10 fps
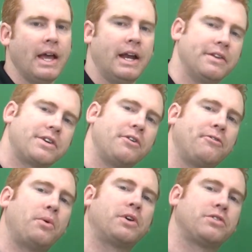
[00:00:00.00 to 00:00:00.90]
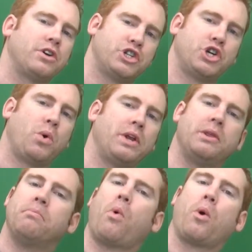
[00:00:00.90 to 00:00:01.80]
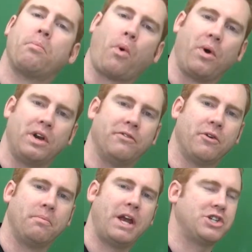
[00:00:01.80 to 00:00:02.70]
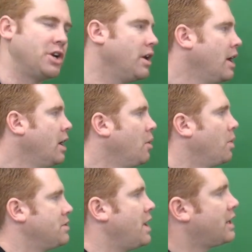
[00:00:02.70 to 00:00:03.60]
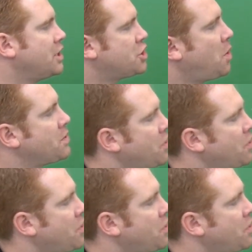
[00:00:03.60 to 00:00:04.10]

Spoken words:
And it's going to focus on showing the more important information, where it's not going to show